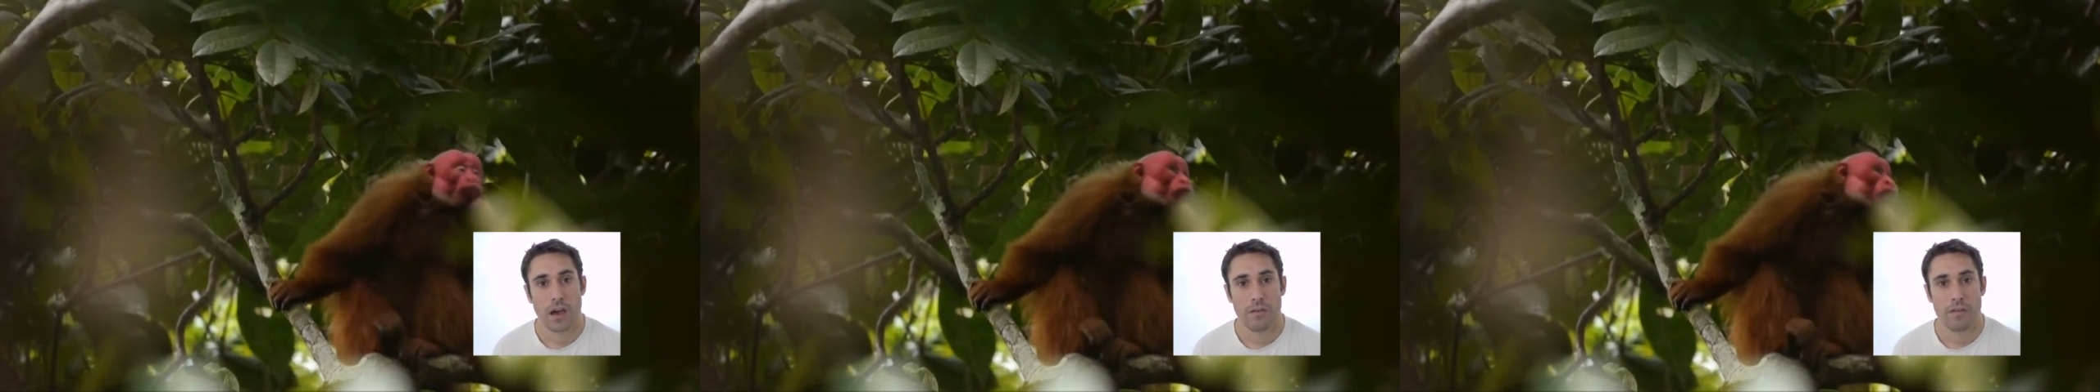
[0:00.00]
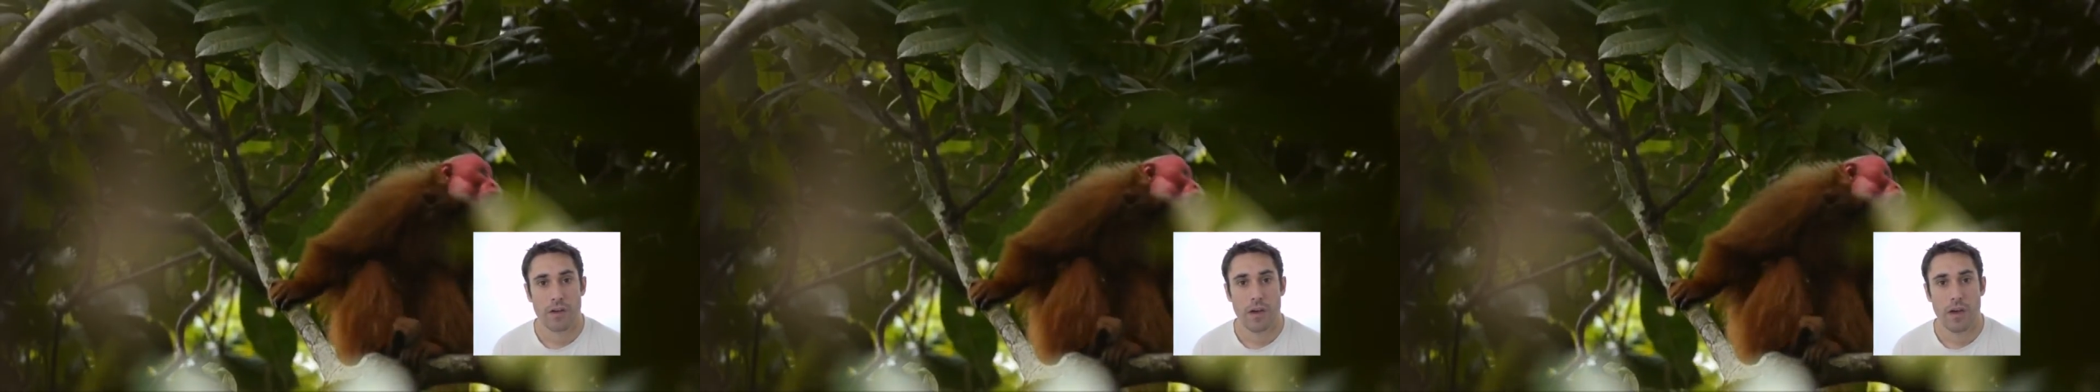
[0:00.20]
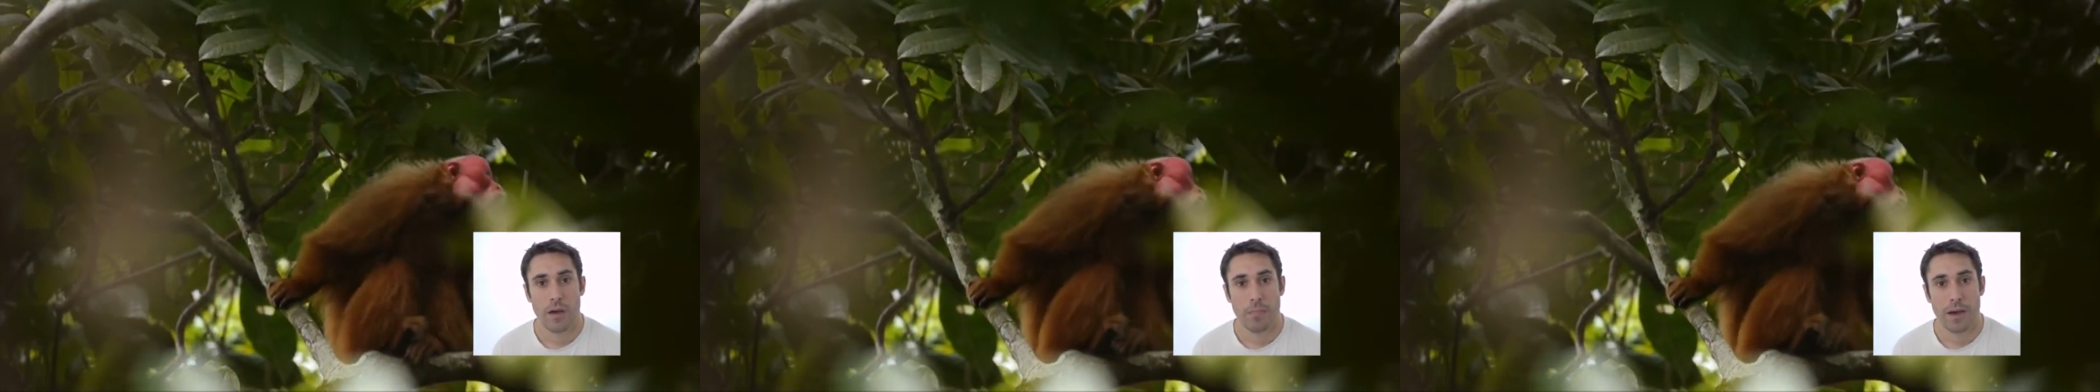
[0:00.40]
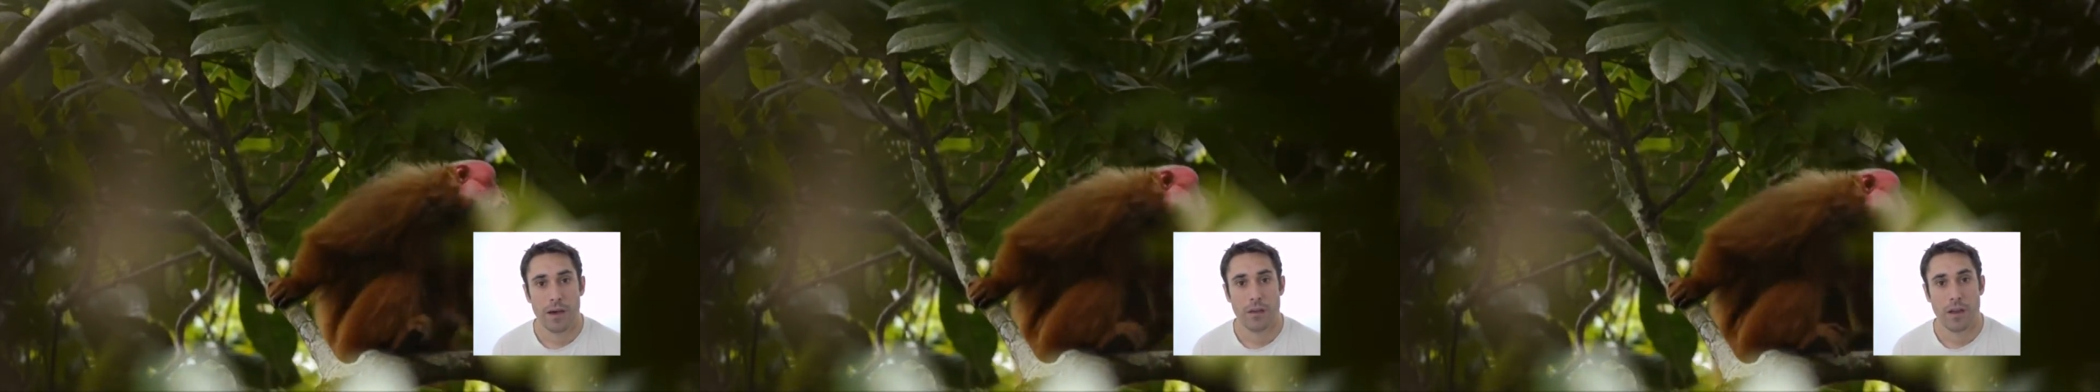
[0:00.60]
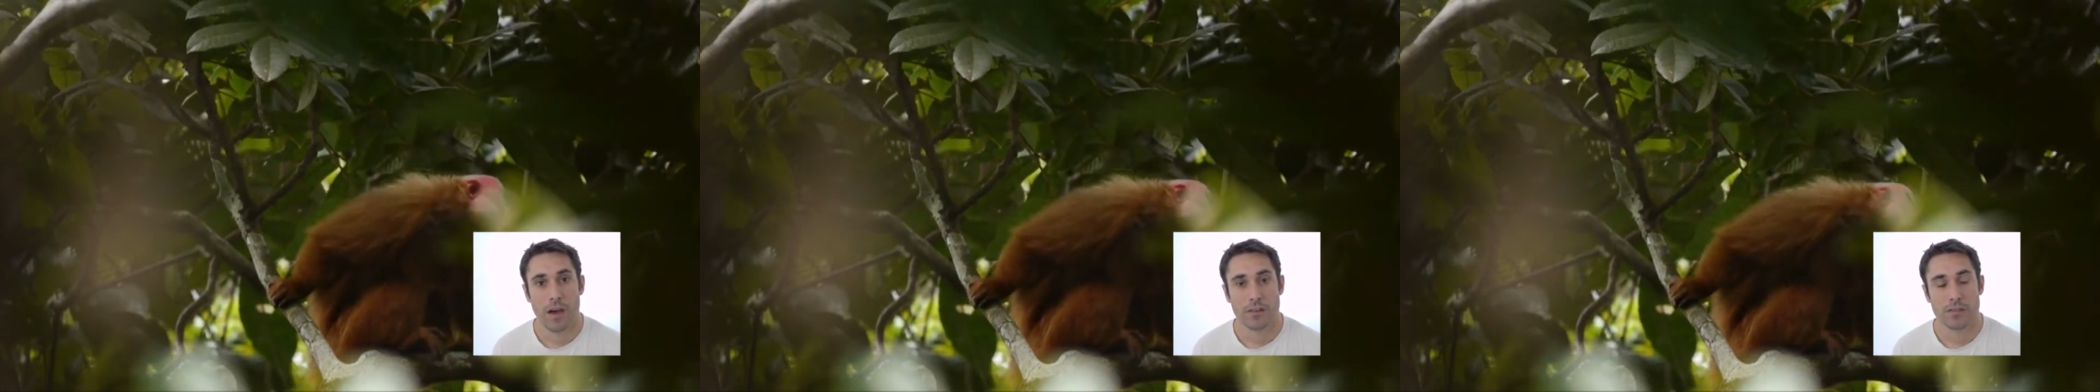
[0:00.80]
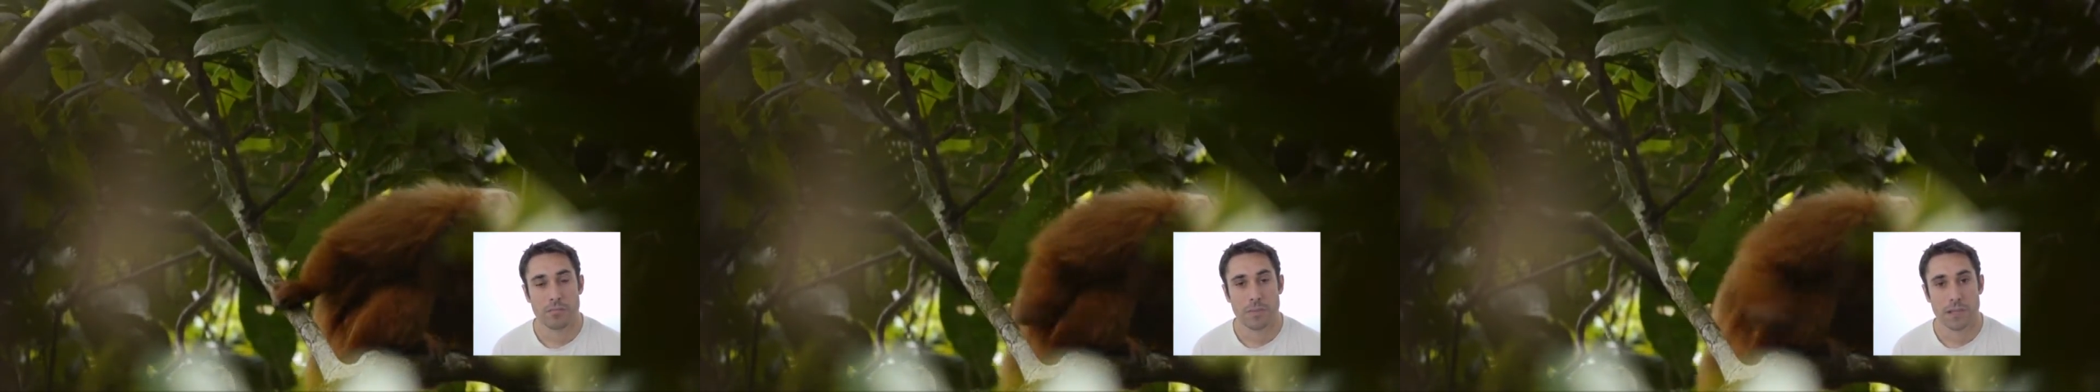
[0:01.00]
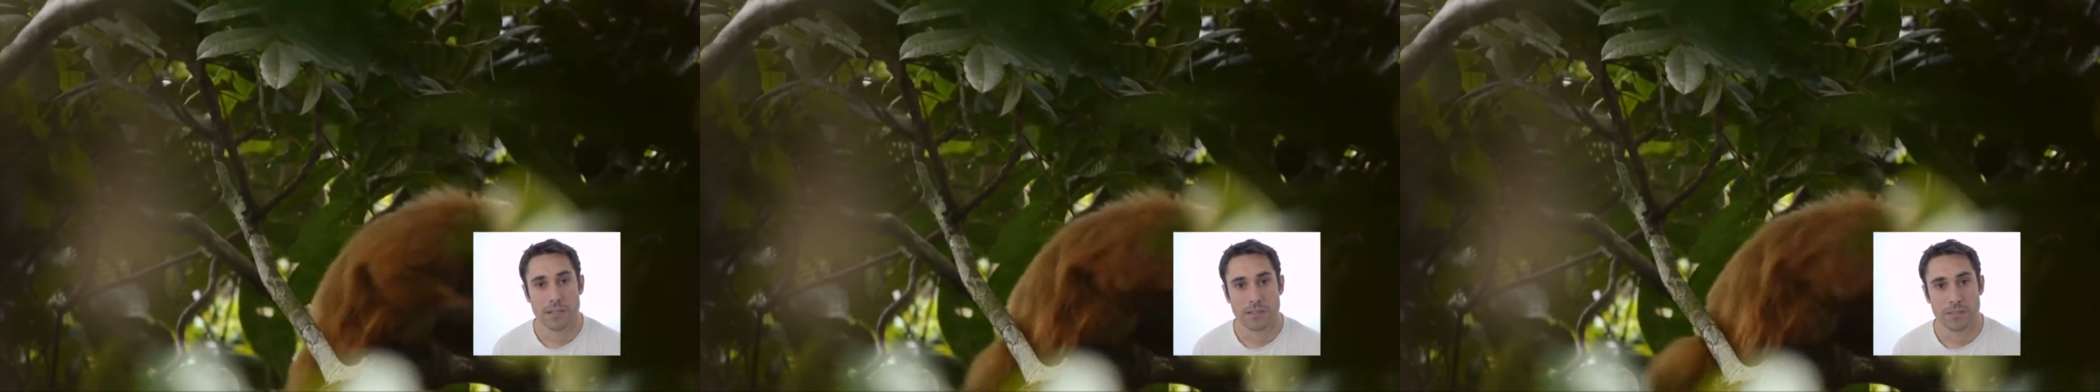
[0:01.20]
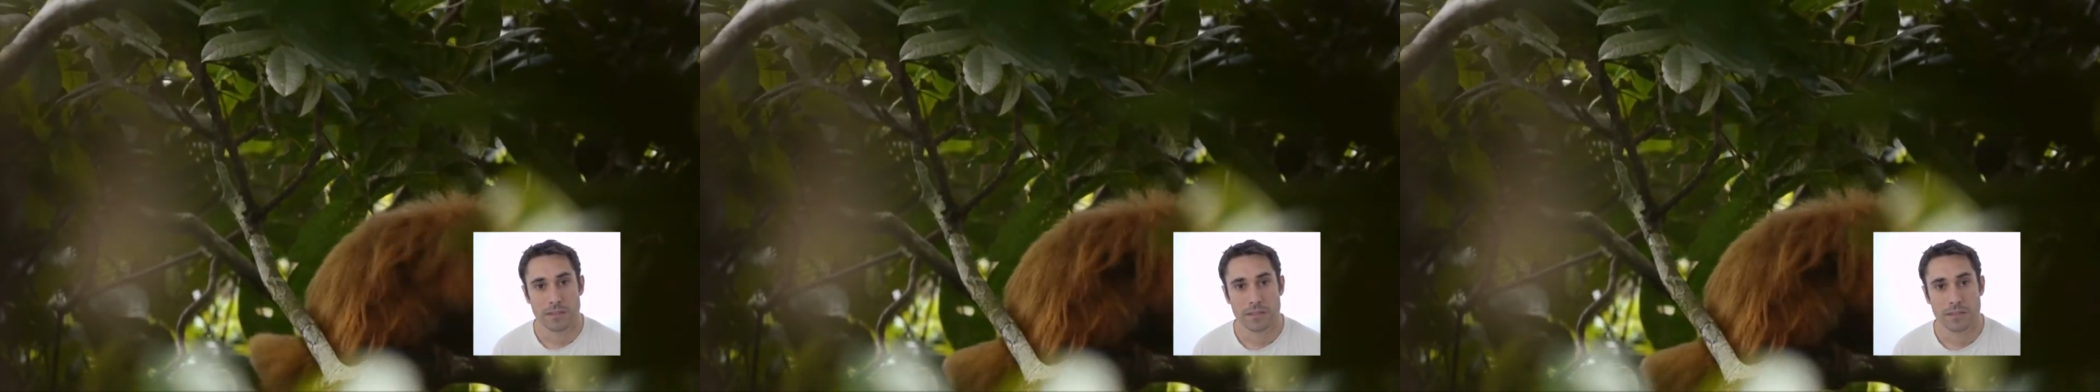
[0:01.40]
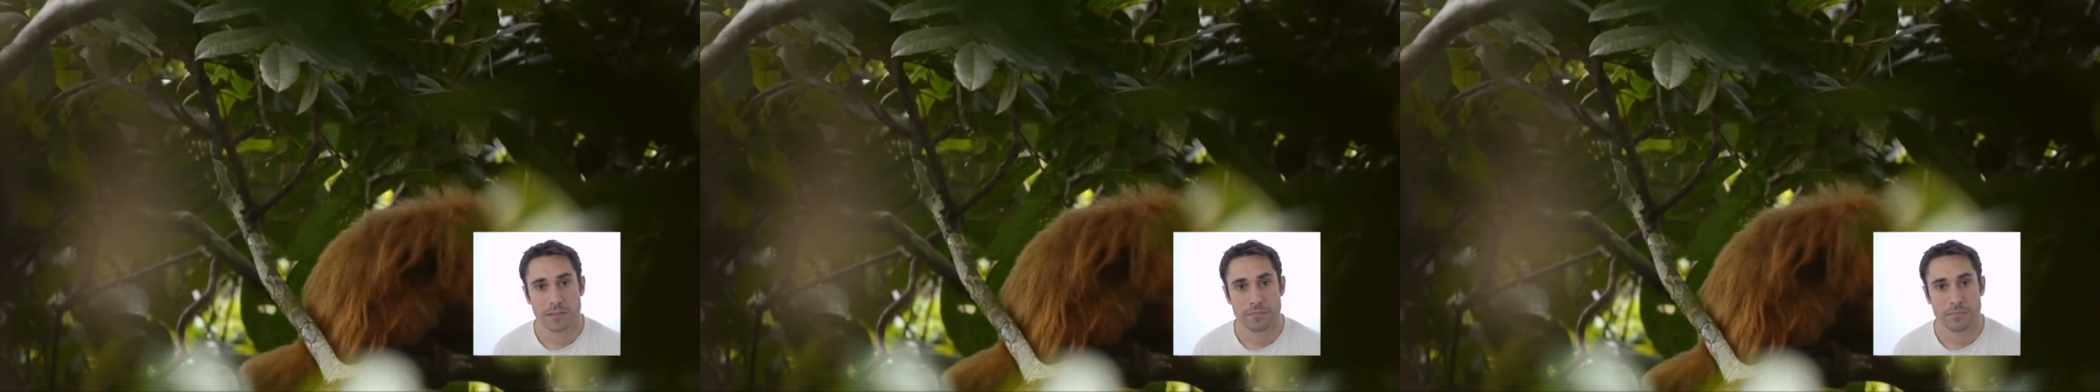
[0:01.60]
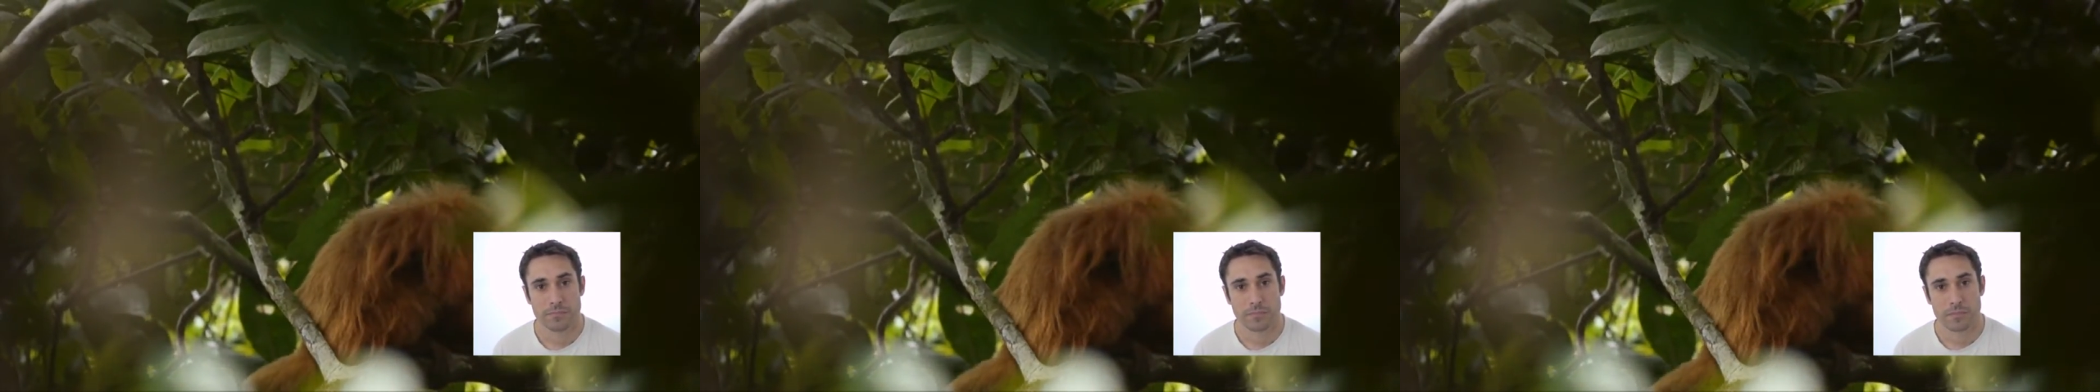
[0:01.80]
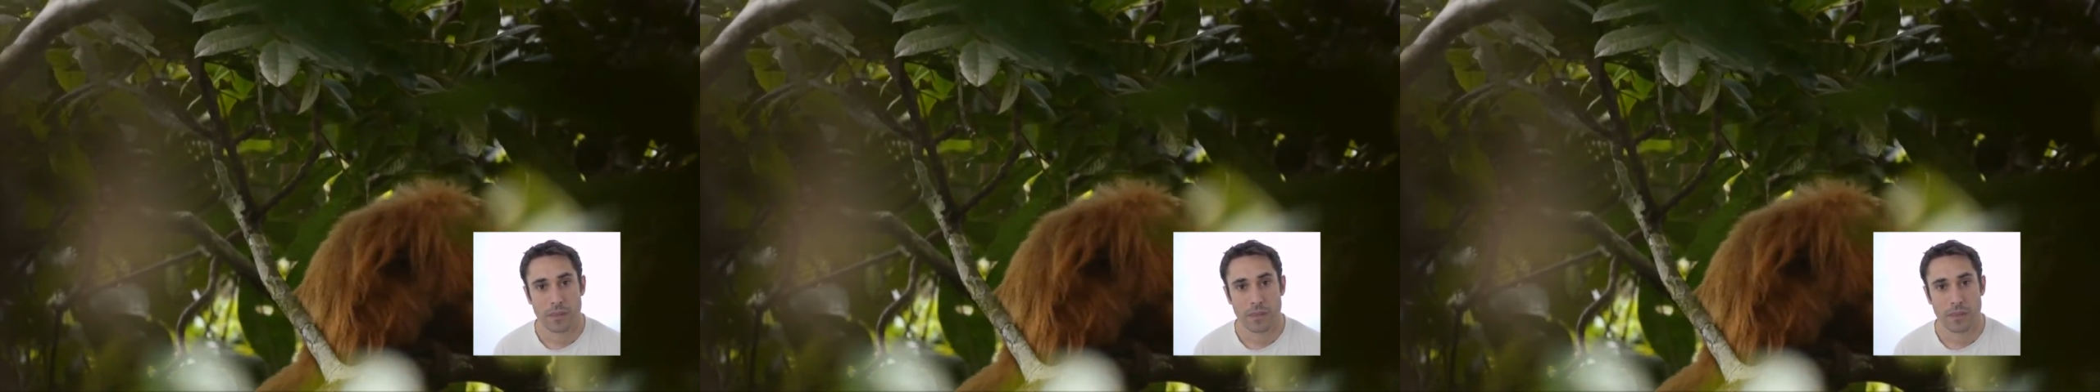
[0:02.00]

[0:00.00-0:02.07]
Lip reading: cover about 100 meters